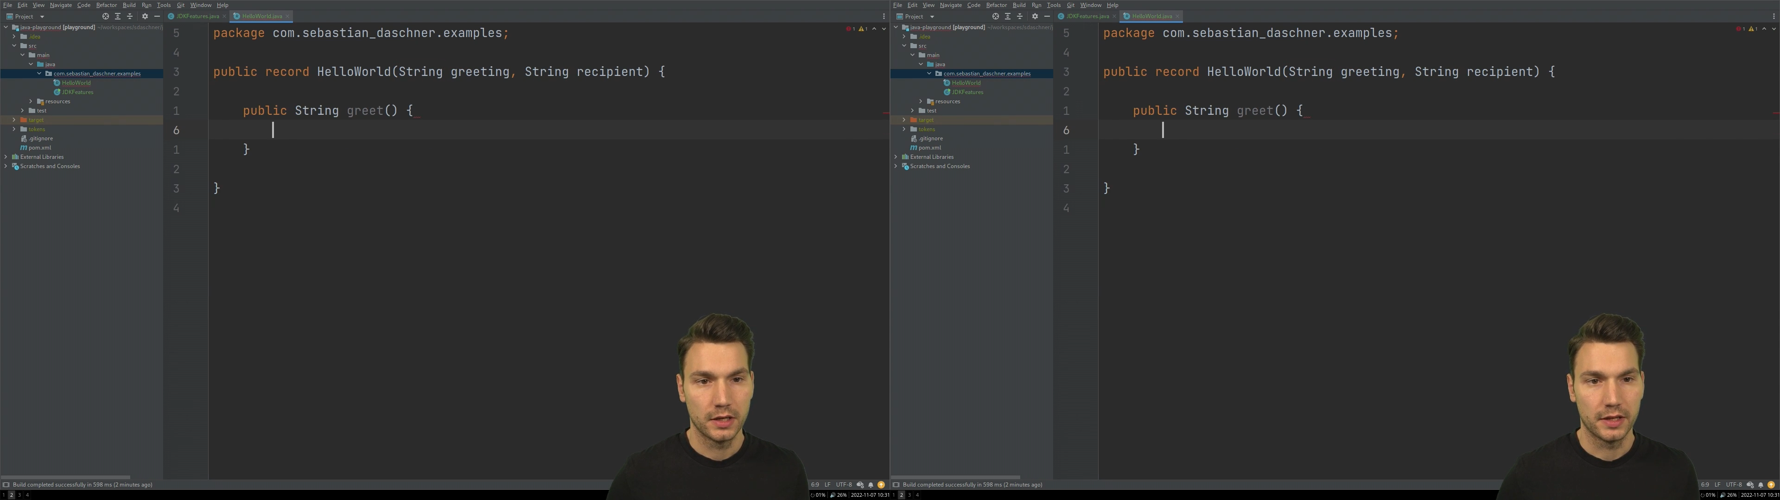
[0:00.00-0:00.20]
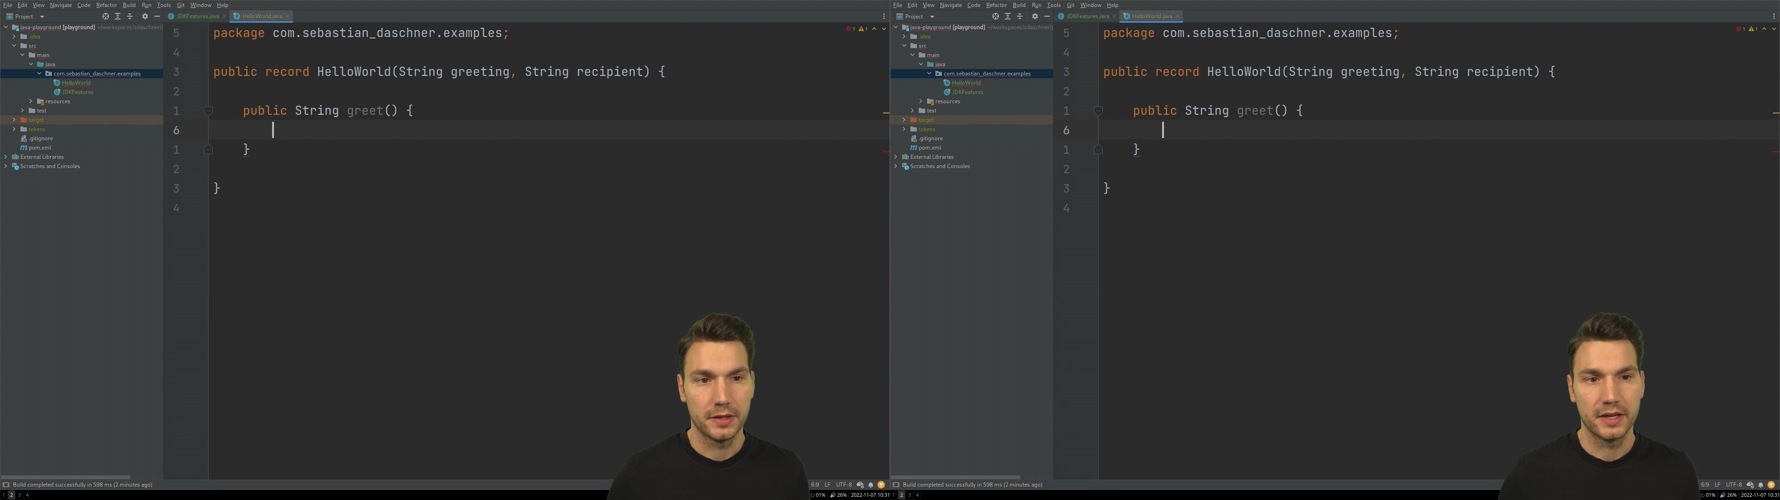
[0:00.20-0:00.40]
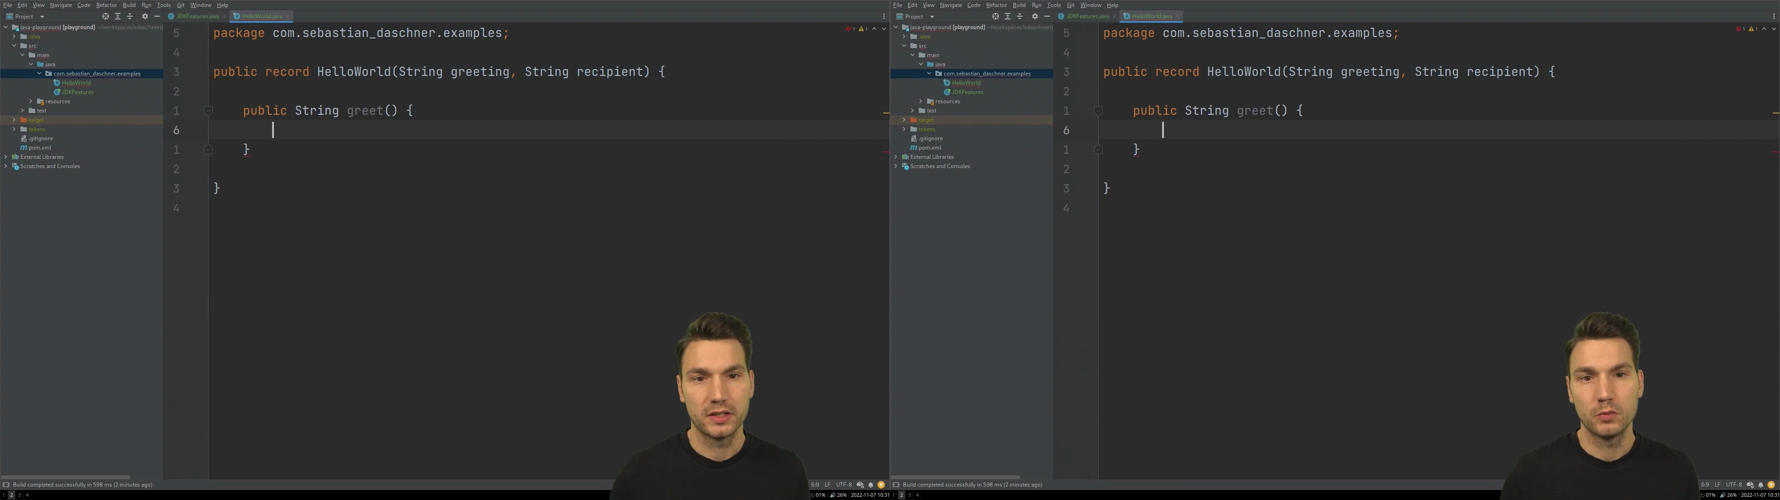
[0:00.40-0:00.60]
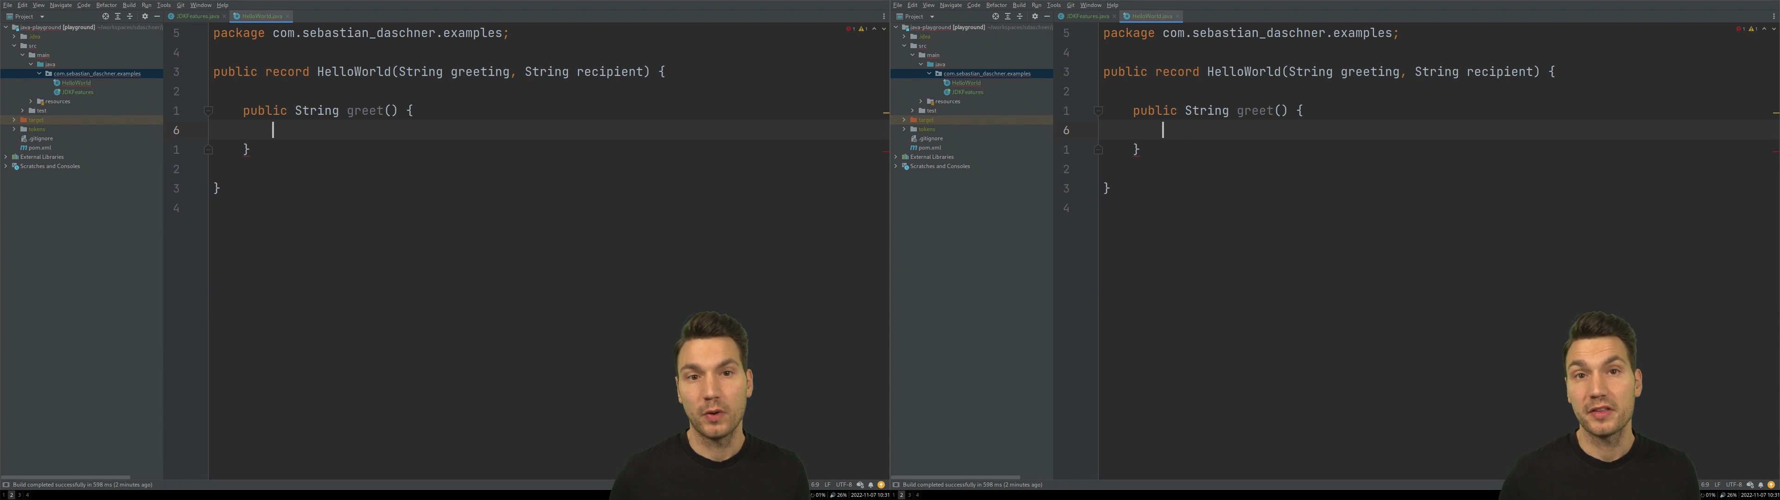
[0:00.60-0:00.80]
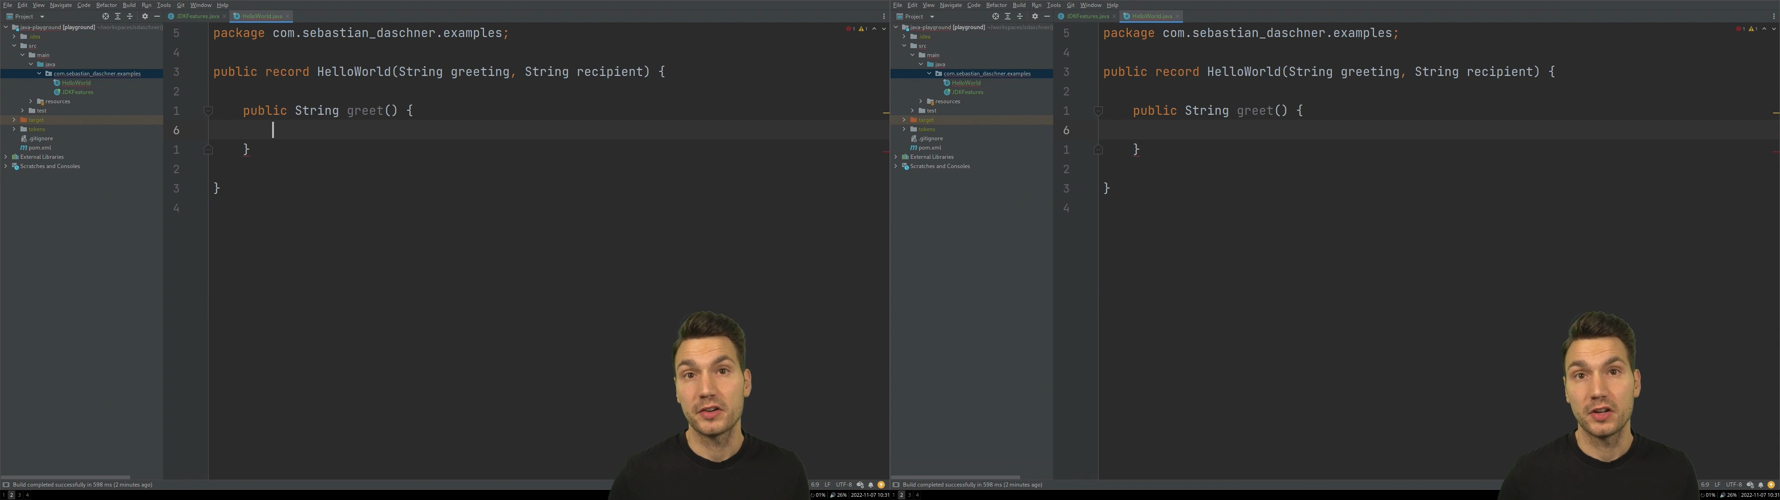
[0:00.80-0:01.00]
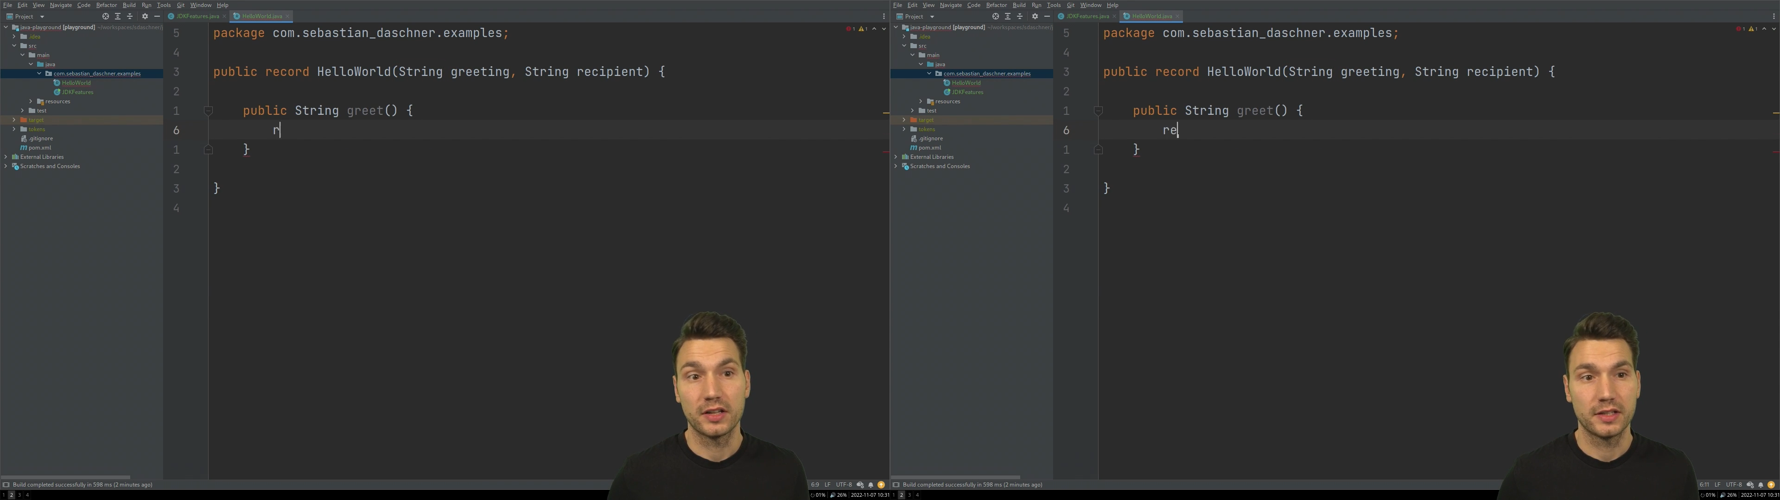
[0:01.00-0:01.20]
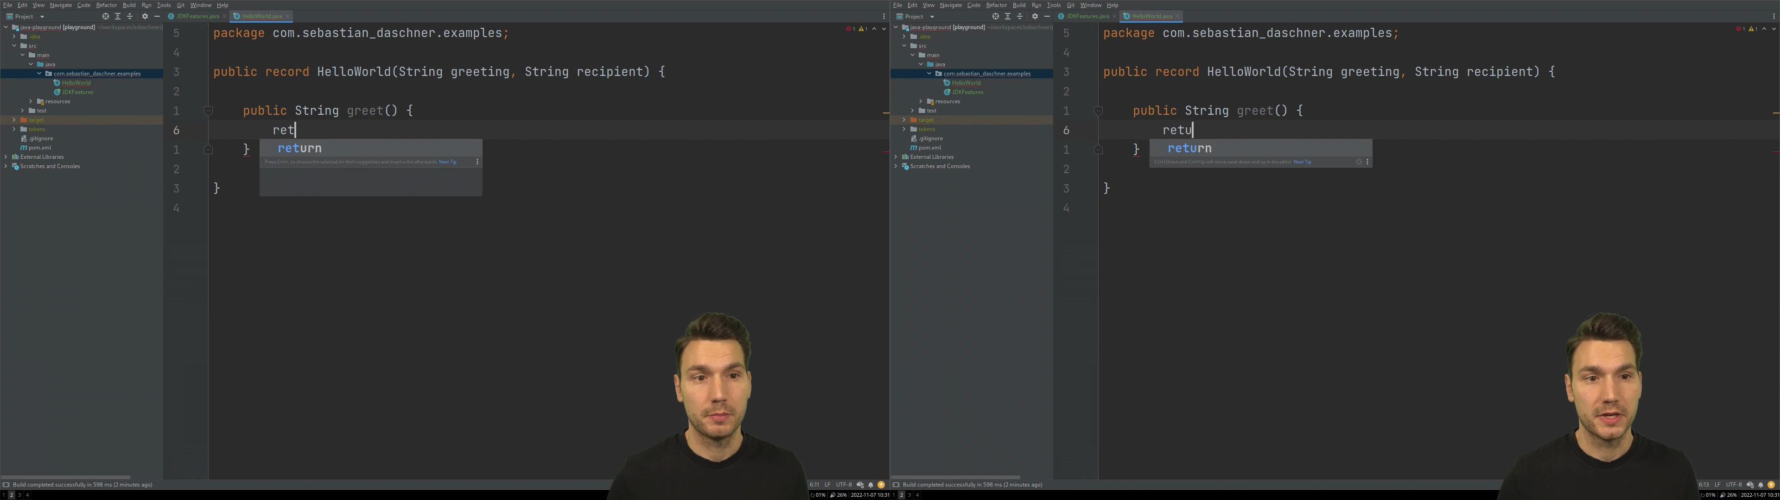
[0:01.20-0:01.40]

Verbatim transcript: and then whether or not that